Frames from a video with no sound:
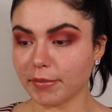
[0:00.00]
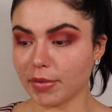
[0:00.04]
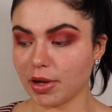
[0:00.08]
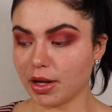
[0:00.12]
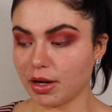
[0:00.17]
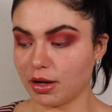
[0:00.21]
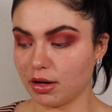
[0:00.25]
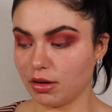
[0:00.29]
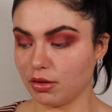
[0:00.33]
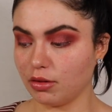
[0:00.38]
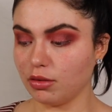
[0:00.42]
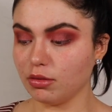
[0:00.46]

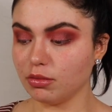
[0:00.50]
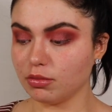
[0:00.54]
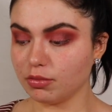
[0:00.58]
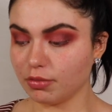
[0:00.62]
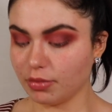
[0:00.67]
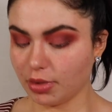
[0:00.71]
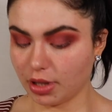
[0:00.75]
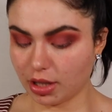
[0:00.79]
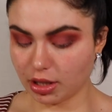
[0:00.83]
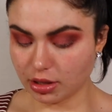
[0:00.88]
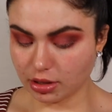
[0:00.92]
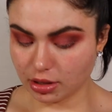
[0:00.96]
you know,
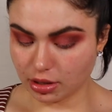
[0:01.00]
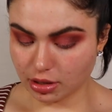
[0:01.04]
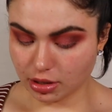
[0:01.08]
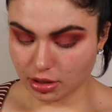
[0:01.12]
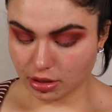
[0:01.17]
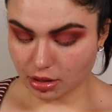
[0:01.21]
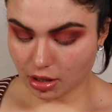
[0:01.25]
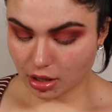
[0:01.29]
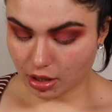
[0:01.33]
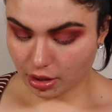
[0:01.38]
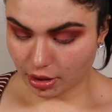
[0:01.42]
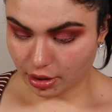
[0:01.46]
because this
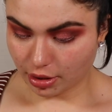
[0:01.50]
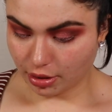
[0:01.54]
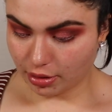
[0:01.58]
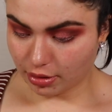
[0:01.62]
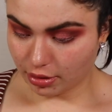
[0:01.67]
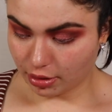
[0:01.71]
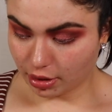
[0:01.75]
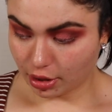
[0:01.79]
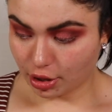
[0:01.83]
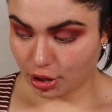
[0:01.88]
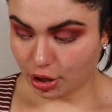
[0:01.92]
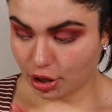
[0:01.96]
is not
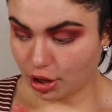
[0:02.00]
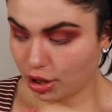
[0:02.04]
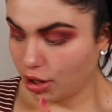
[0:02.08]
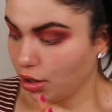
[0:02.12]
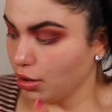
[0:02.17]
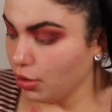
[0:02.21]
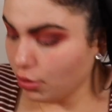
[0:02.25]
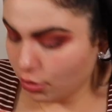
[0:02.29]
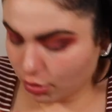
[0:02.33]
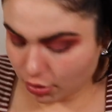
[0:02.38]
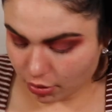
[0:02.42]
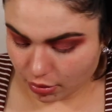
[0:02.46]

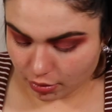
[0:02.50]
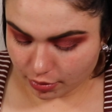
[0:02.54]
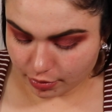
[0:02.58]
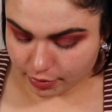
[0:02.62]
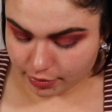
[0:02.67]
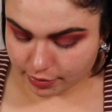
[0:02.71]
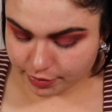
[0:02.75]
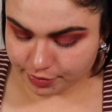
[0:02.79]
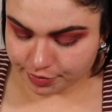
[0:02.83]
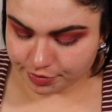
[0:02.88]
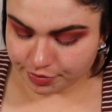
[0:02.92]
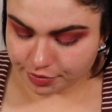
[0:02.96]
cute.
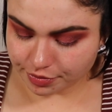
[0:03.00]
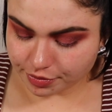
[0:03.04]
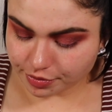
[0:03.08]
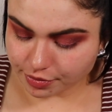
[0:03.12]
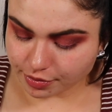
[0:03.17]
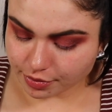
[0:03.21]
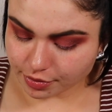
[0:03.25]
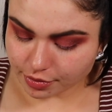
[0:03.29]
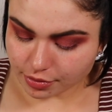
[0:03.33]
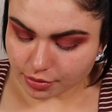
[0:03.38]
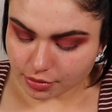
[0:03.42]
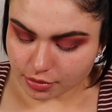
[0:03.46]

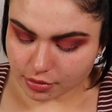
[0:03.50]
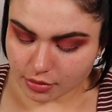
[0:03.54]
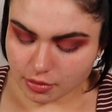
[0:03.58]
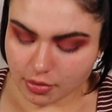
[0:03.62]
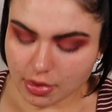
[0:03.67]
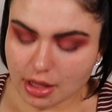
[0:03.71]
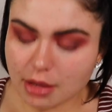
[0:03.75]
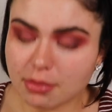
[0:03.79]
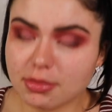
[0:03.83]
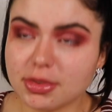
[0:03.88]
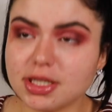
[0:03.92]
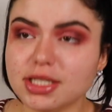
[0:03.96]

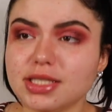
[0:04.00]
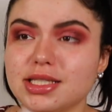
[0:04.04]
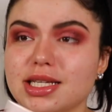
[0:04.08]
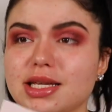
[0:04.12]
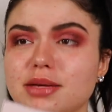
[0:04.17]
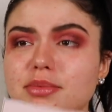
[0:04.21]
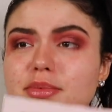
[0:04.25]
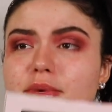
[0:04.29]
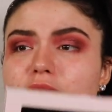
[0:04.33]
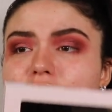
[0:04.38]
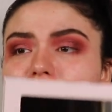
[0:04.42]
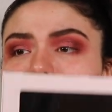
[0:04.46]
I'm gonna
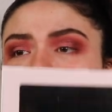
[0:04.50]
dip